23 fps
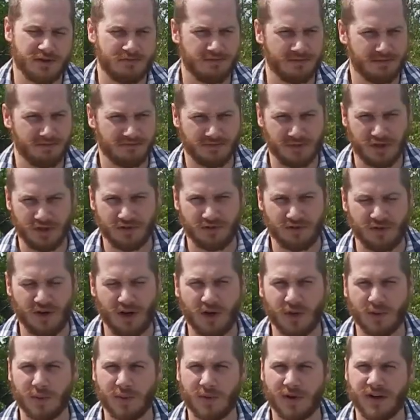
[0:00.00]
You can
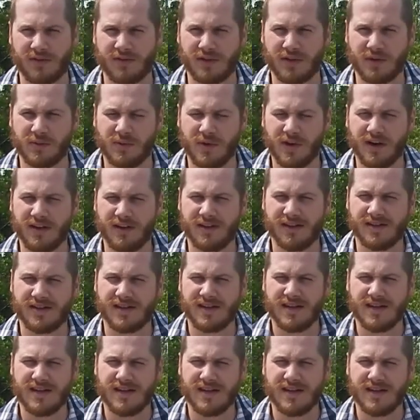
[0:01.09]
follow in whatever you want.